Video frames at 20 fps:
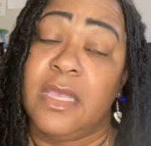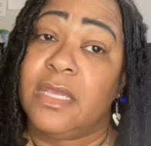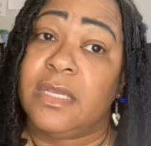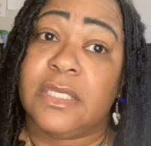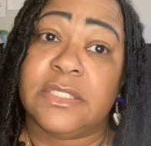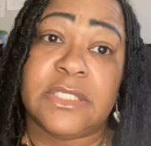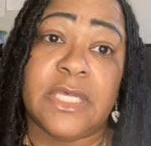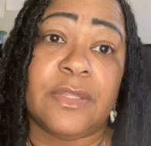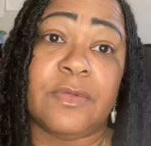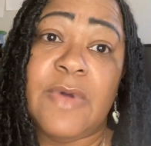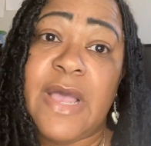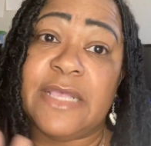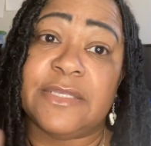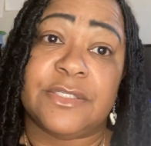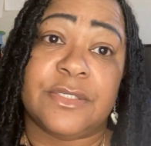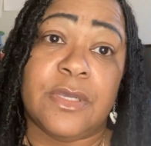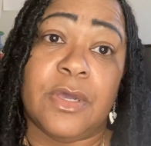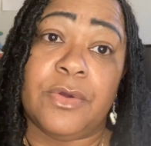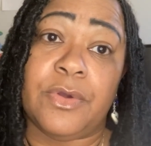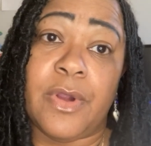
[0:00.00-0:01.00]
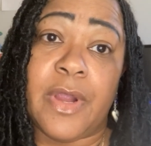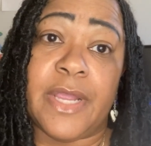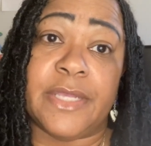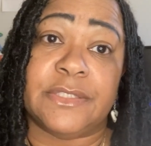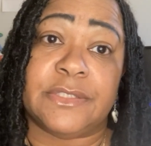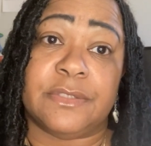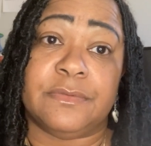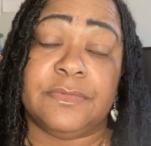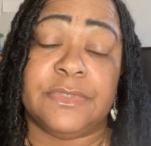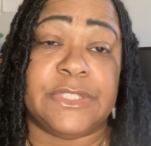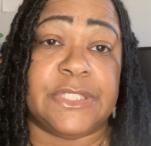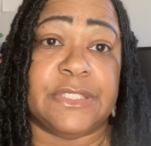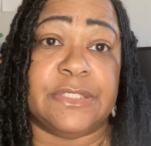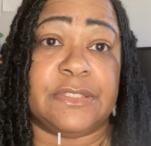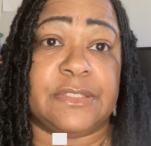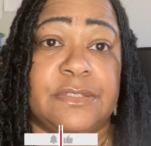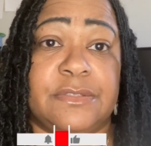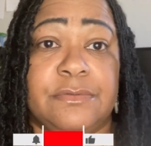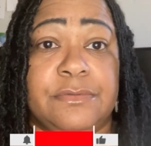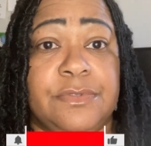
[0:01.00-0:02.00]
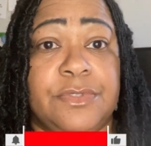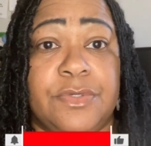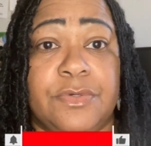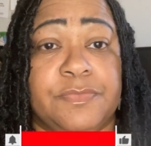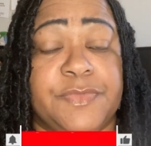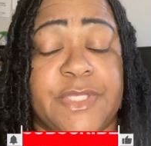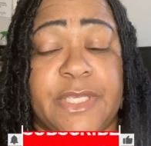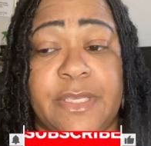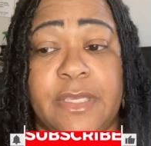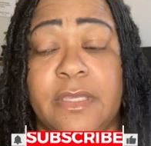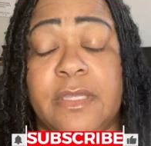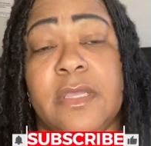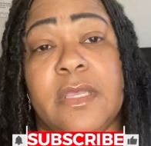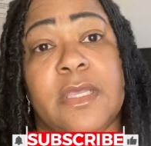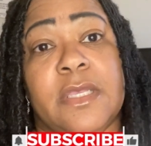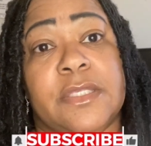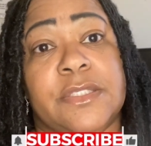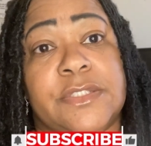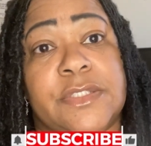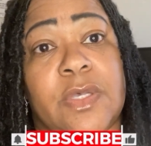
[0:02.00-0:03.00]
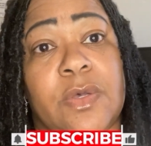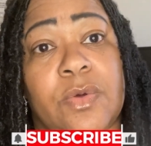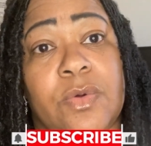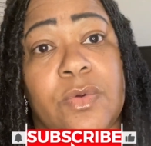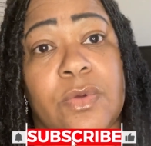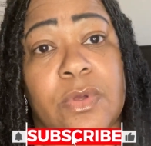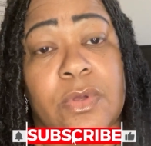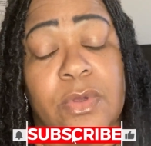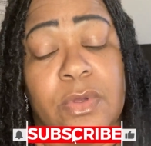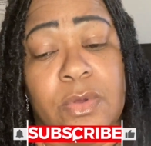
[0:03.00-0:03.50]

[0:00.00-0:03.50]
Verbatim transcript: Because otherwise, you go crazy with this. You know what I'm saying? So,